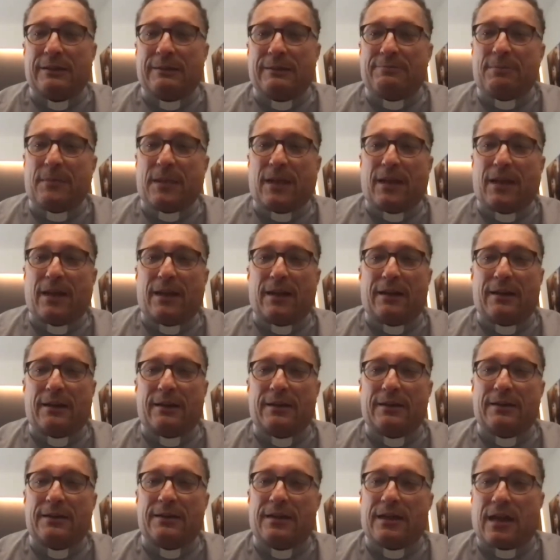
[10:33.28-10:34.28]

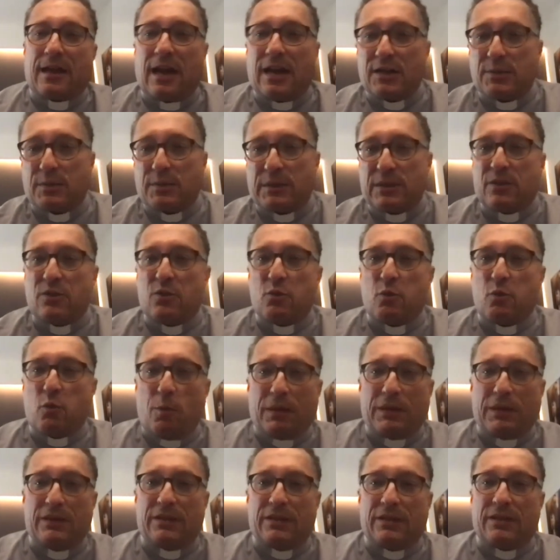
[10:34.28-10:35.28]
the husband and
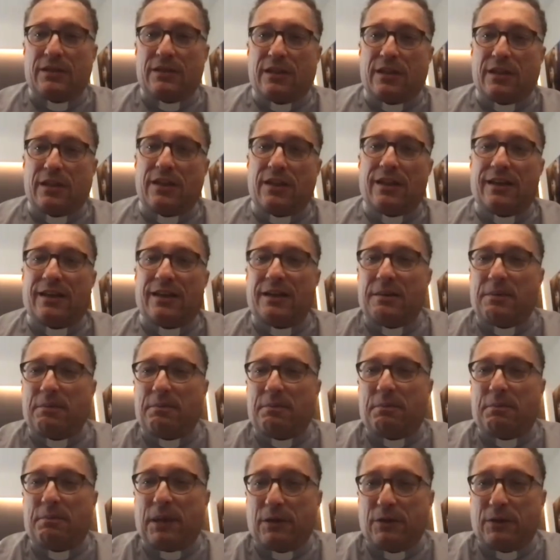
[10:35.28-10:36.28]
woman, that they
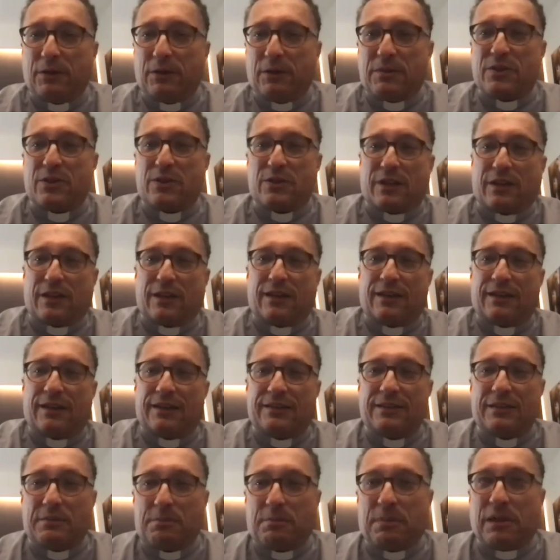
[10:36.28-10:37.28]

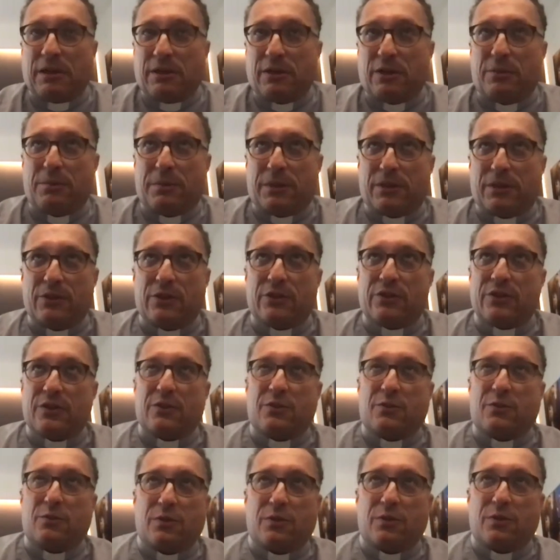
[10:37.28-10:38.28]
pilgrimages
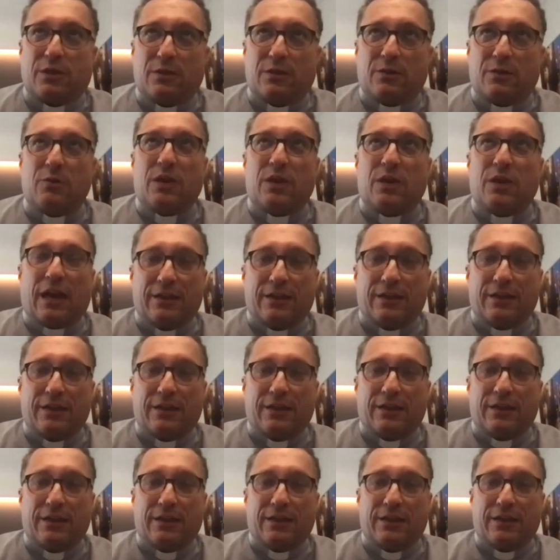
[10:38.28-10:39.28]

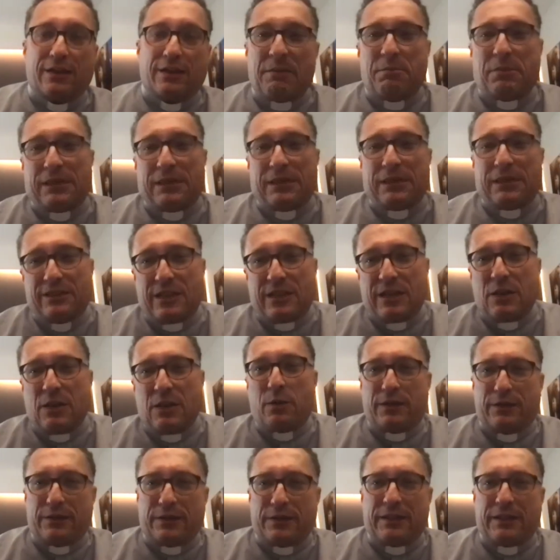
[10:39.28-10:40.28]
together, but they
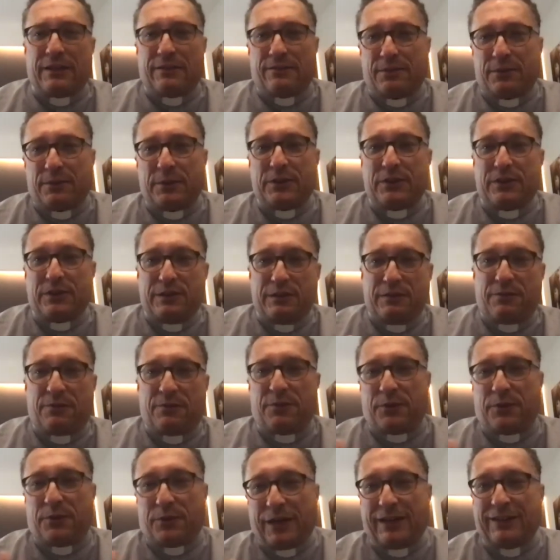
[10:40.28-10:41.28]
were in a very
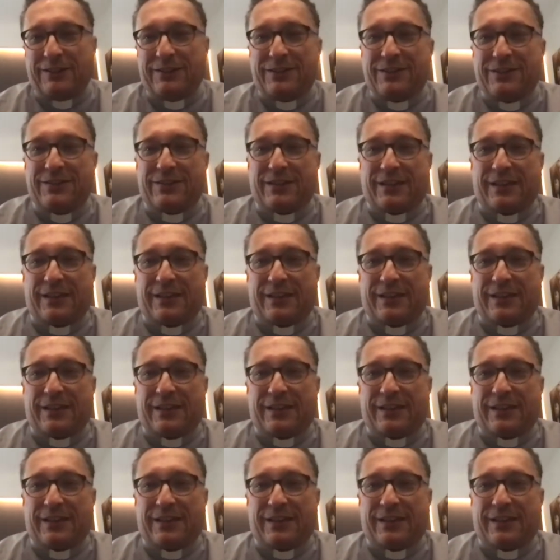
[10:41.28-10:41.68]
different